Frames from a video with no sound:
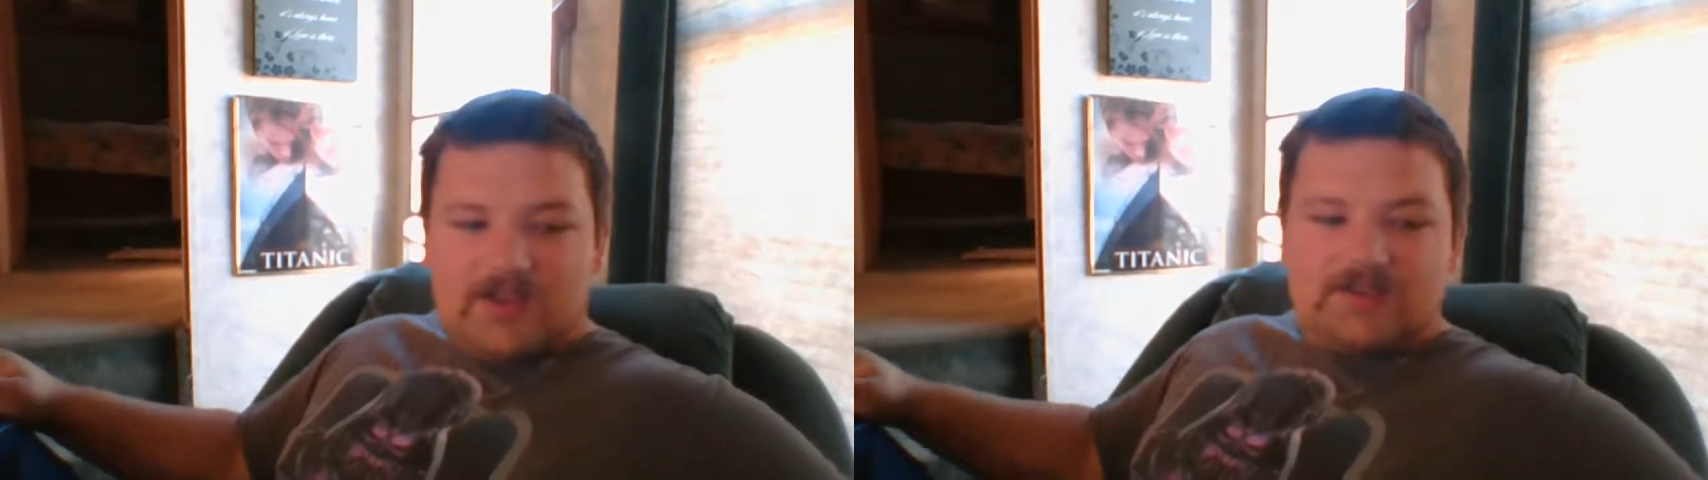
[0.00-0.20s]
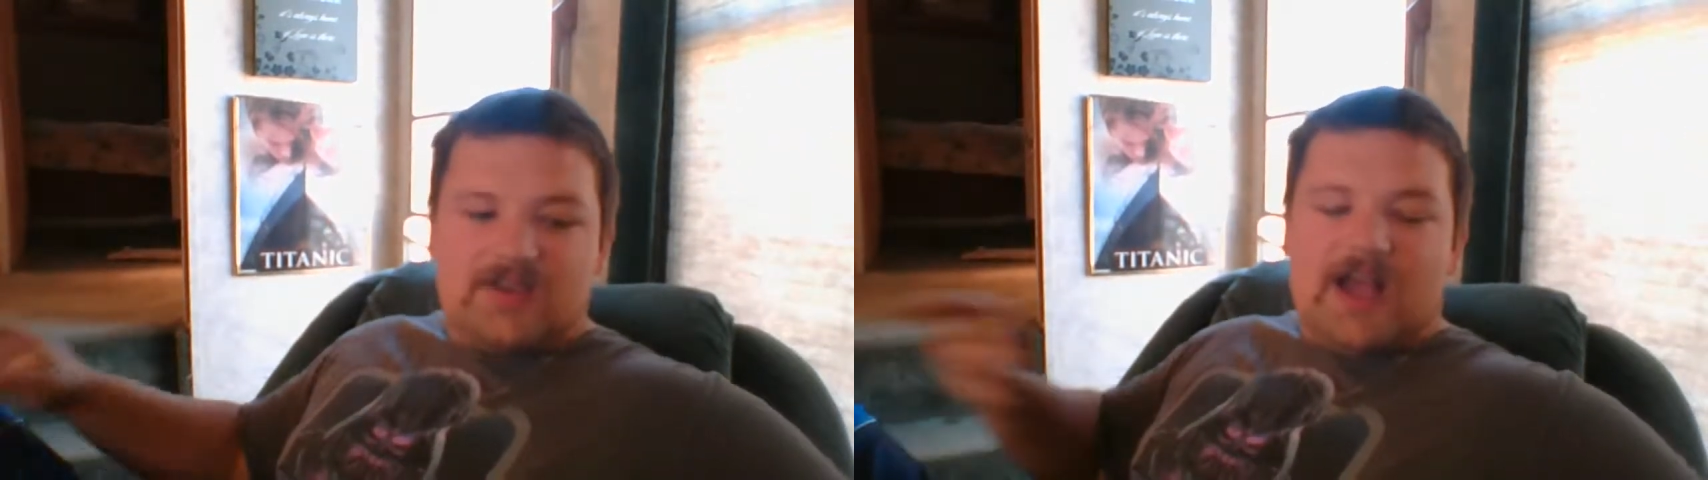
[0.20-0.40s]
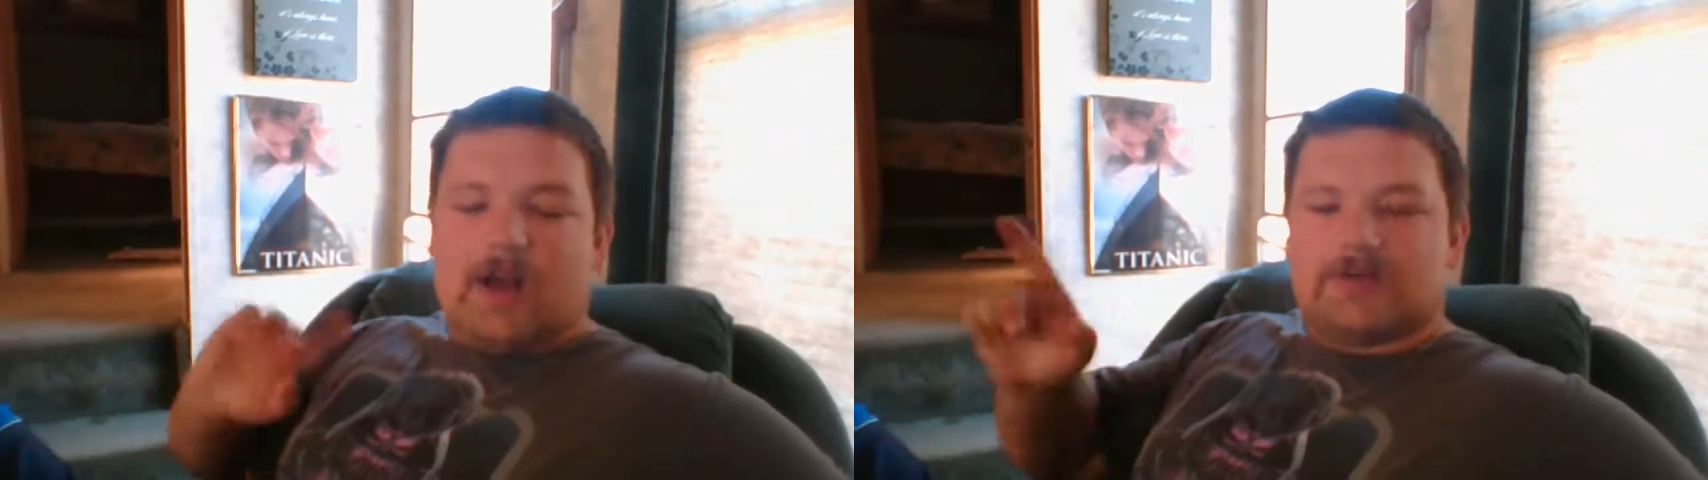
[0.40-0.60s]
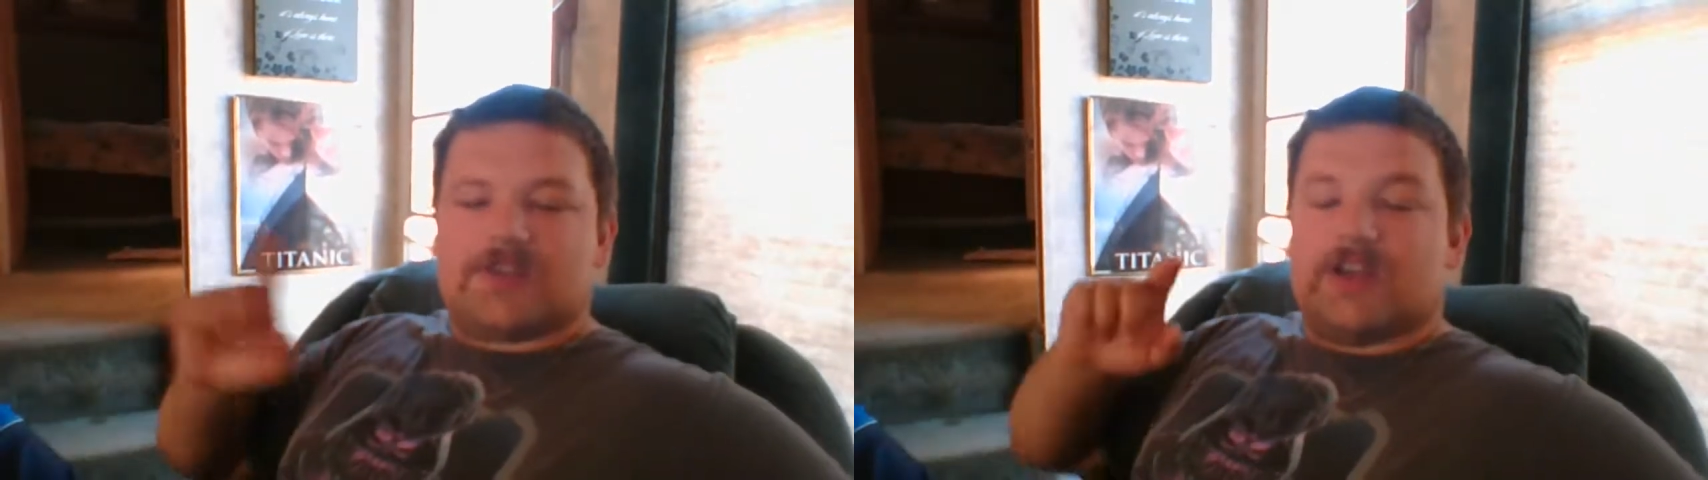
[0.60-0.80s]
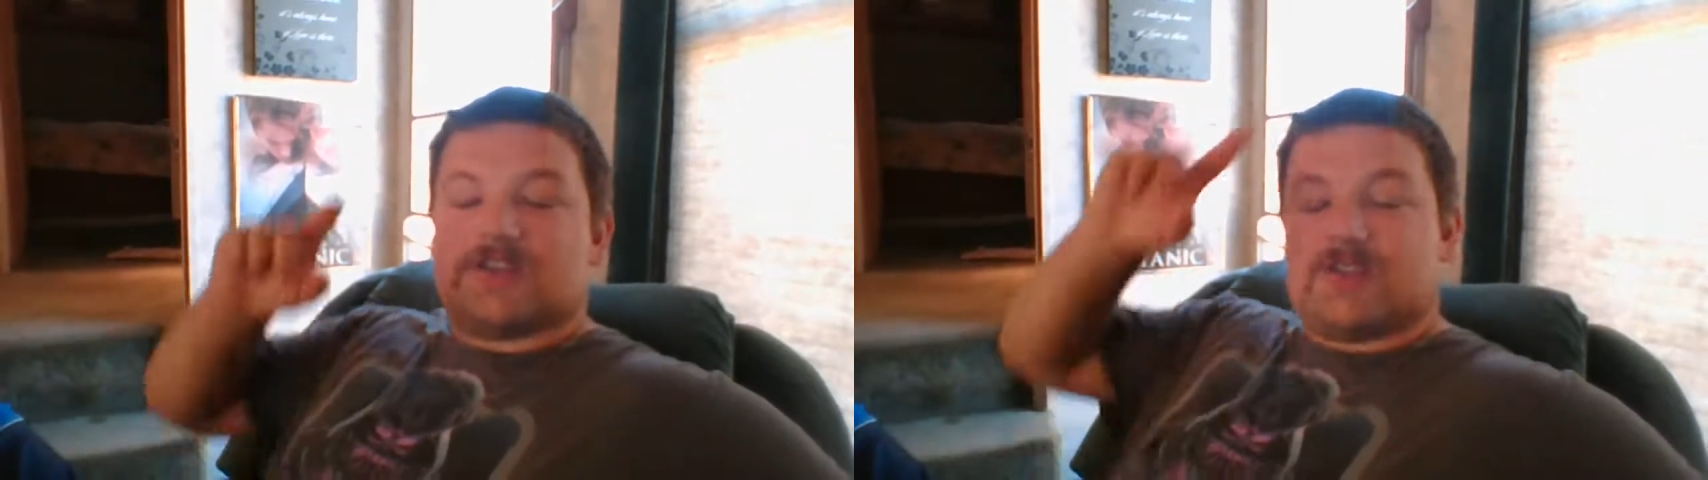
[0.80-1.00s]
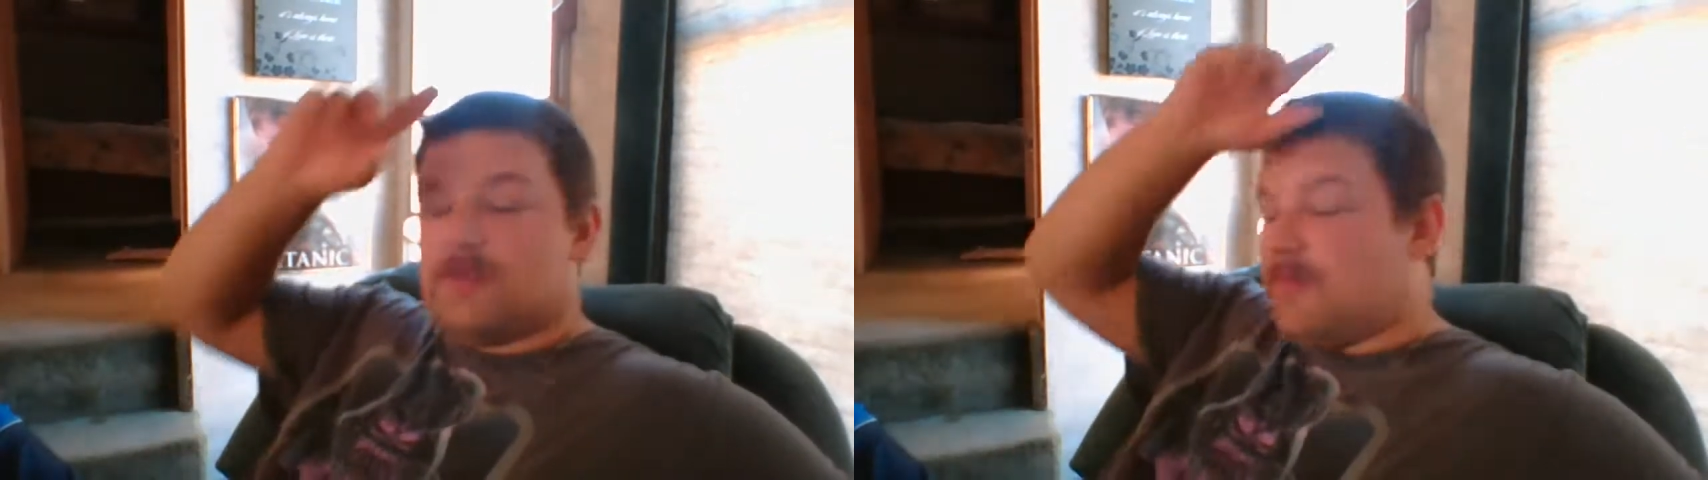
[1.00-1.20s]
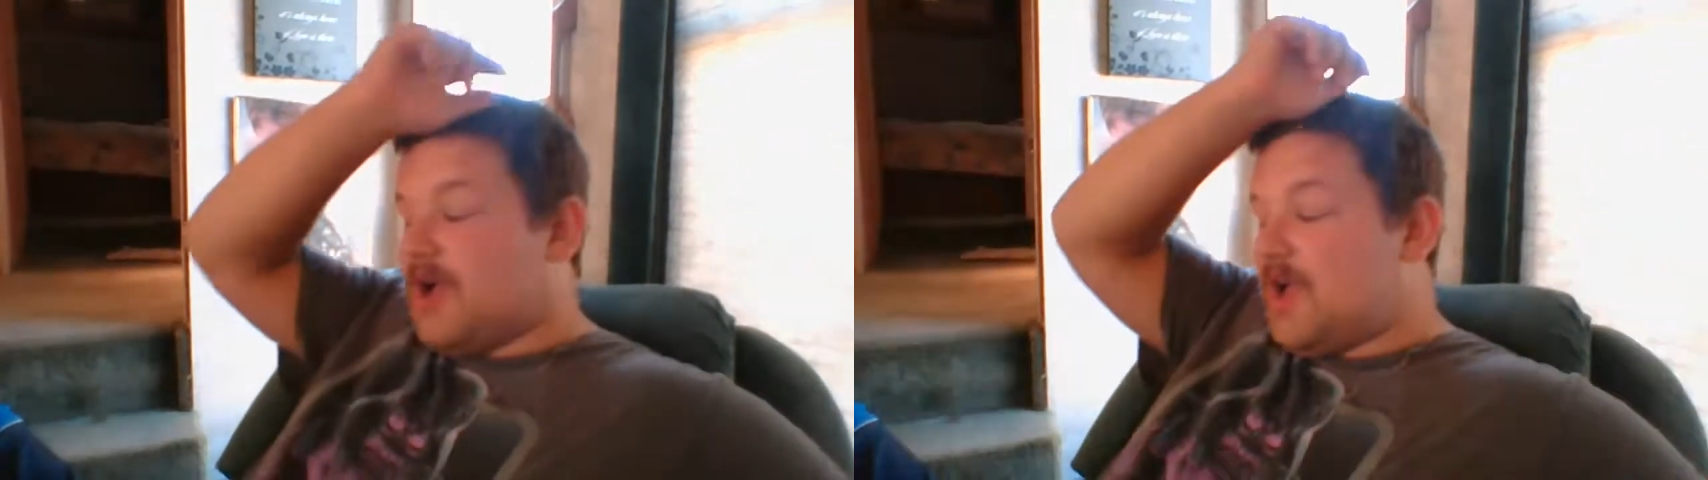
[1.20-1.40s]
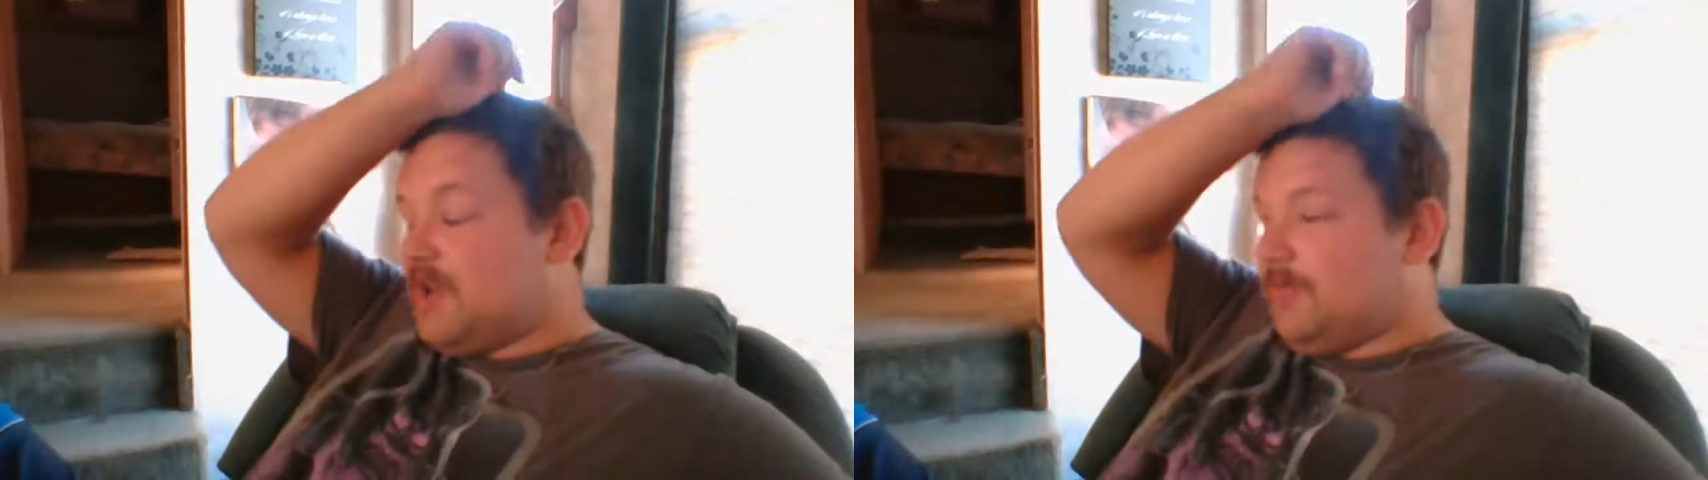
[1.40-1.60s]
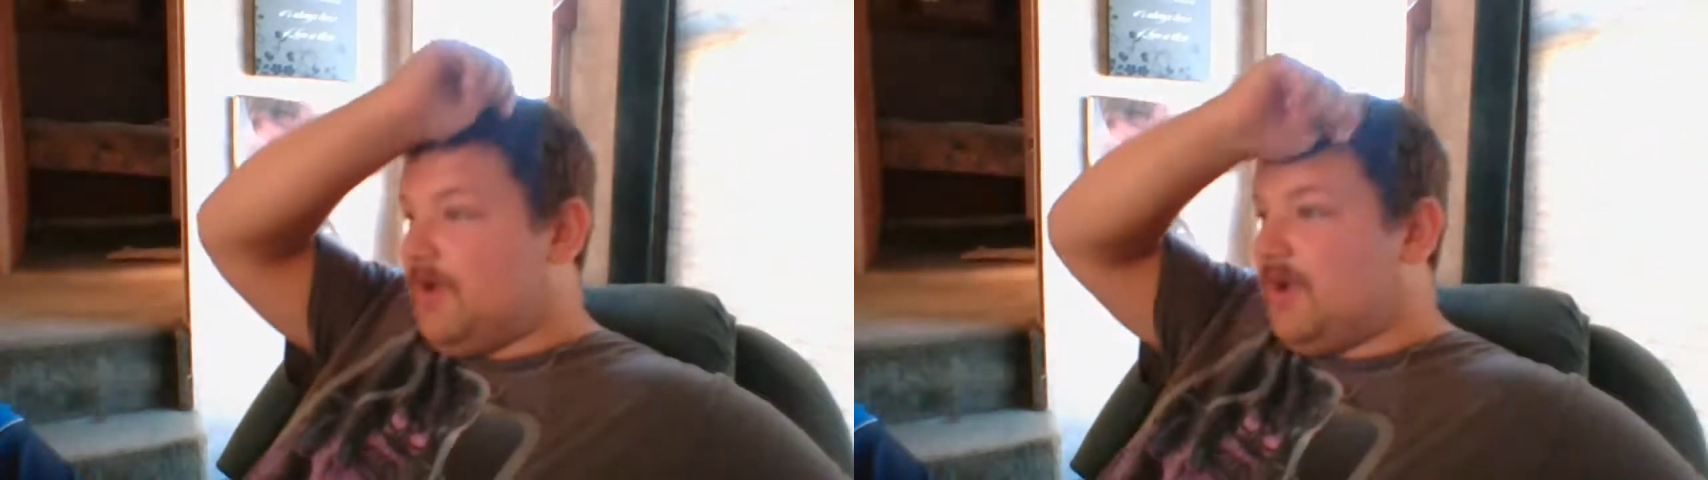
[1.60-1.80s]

Because I was gonna say mine,